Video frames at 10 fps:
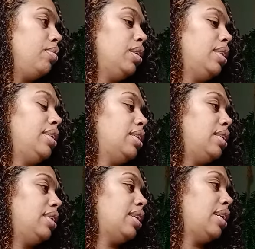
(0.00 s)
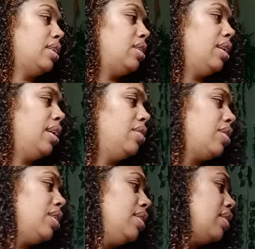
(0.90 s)
This this ain't a good
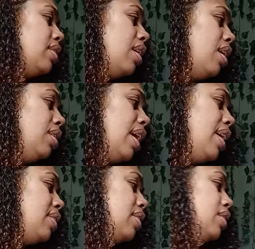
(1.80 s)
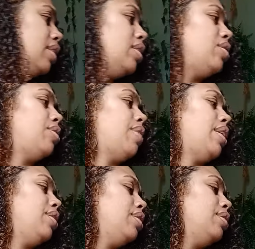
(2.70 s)
energy. This is a, a nasty little energy right
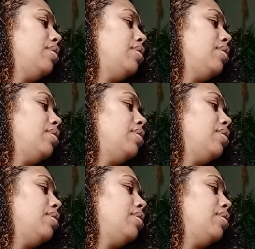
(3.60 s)
here.